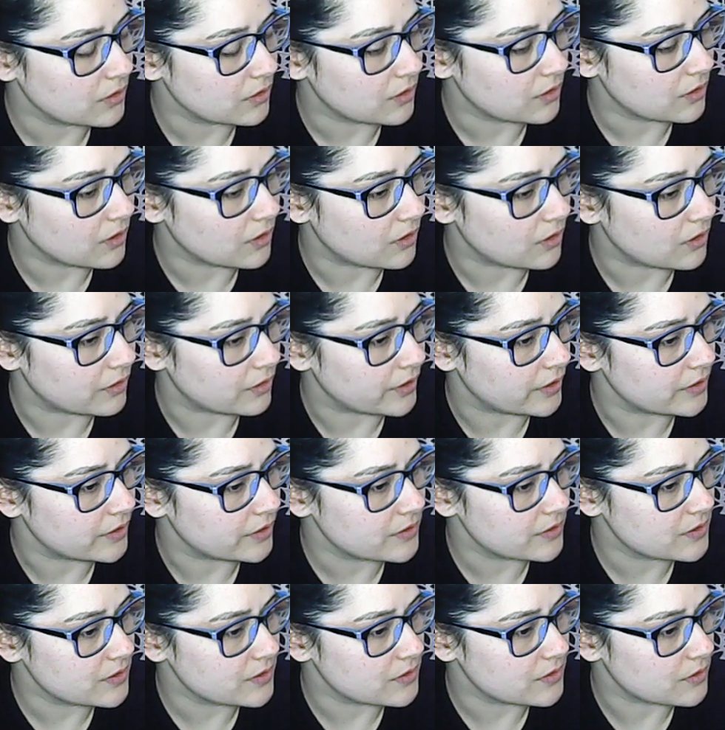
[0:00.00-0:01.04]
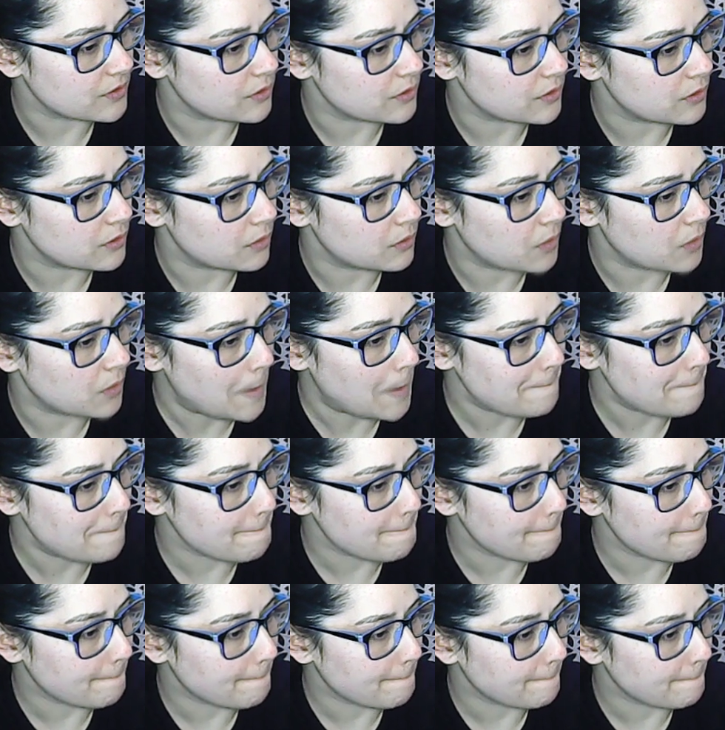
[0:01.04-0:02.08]
All right, so
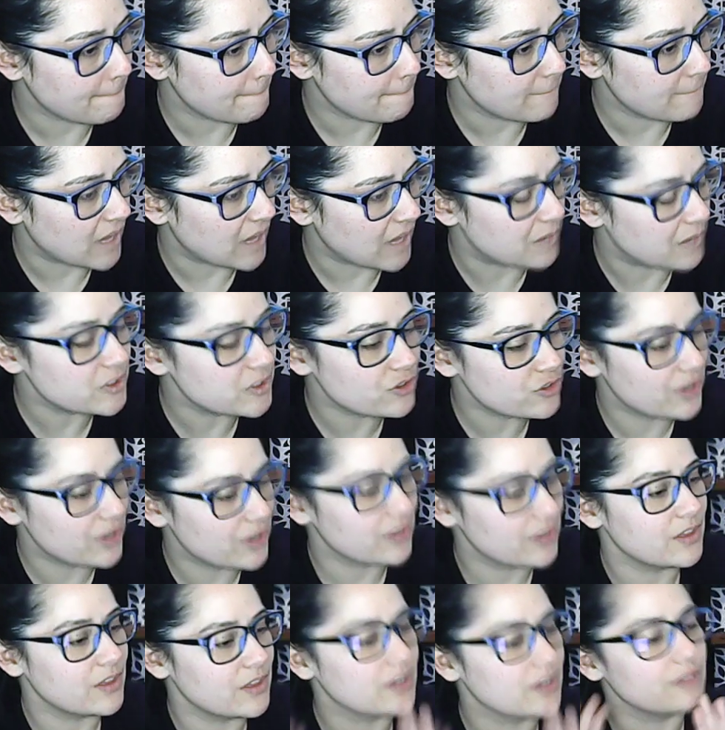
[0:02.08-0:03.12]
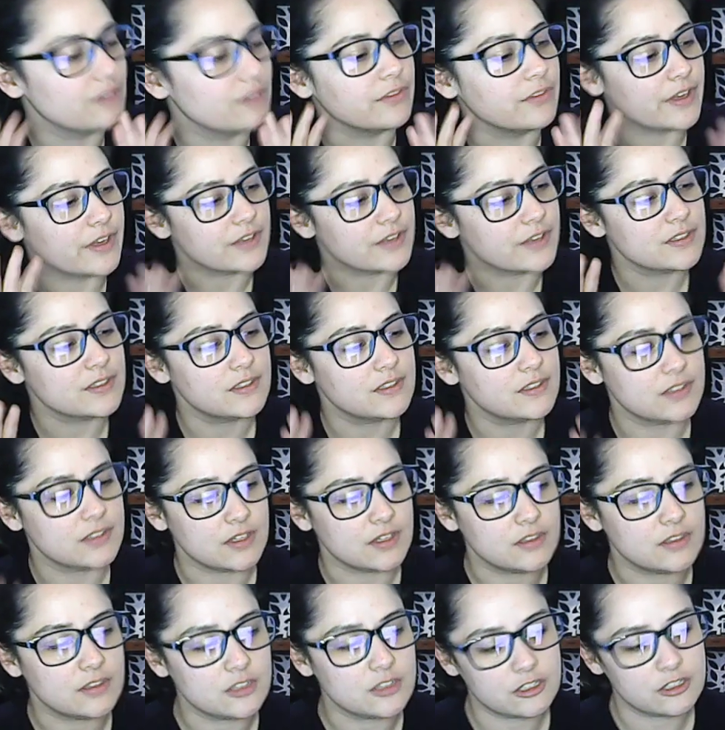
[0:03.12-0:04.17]
I'm just trying to think of like
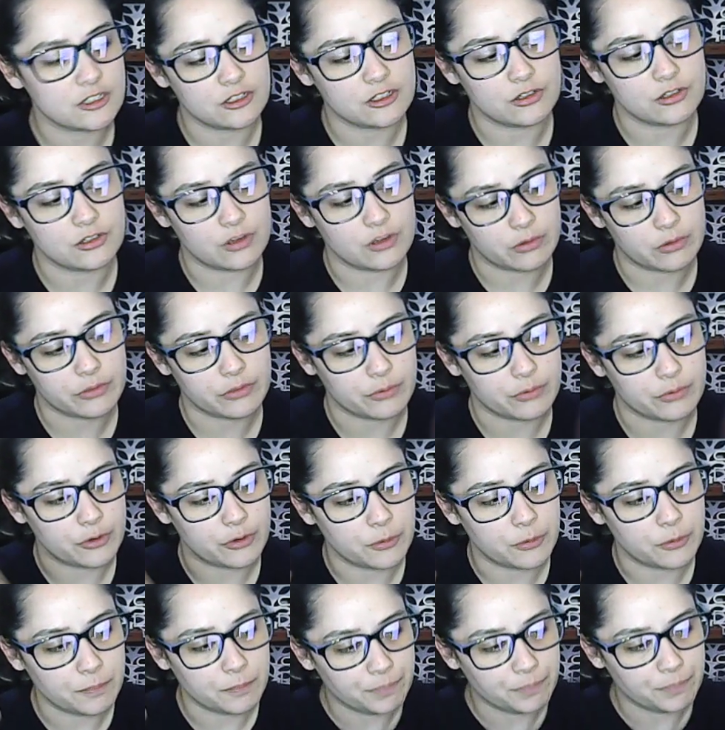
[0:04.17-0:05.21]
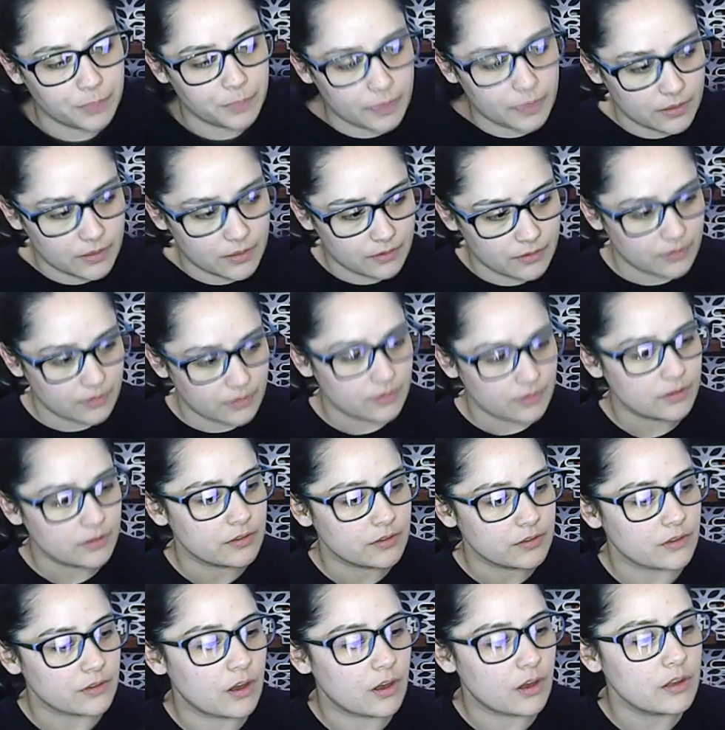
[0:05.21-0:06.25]
scenes to go through, because
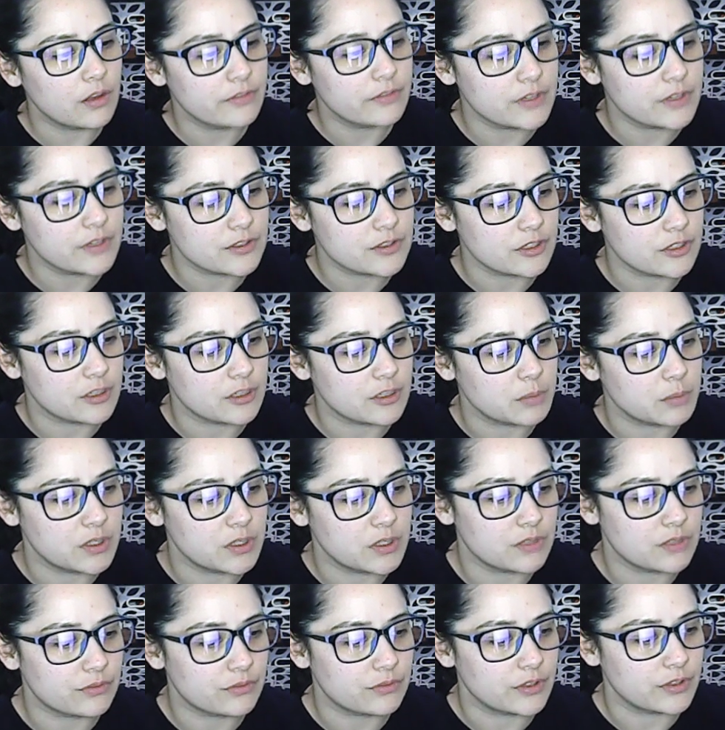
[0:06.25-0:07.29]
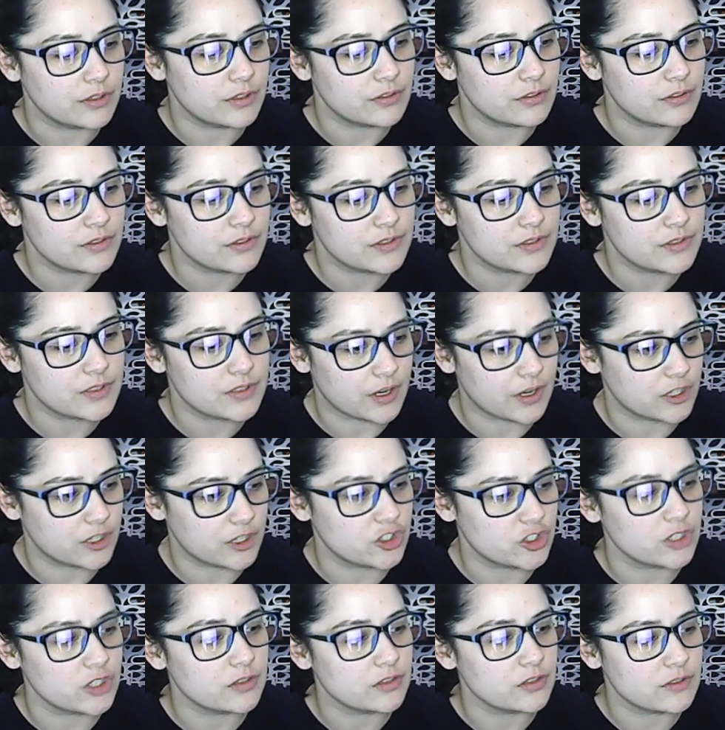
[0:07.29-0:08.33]
all of these are going to be different
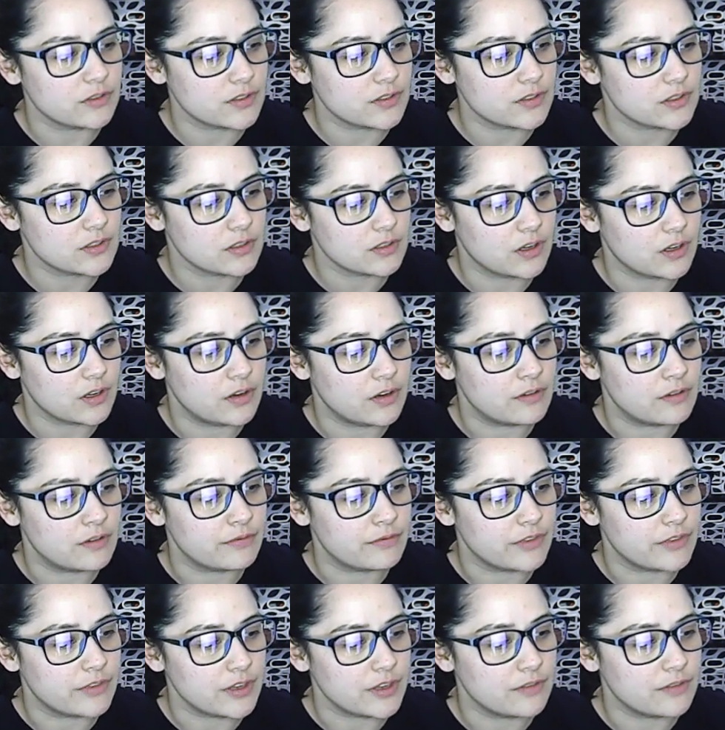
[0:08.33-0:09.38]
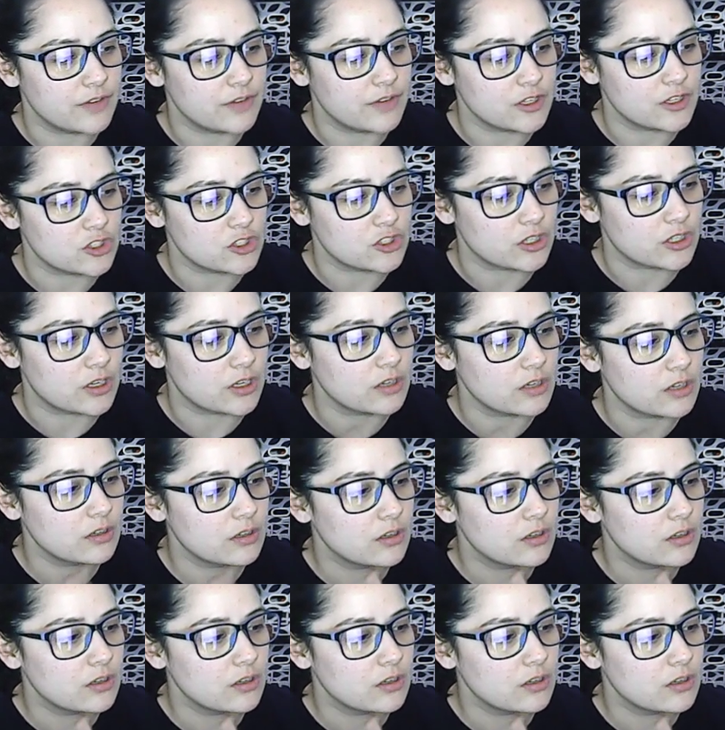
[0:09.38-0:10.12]
sections of the adventure.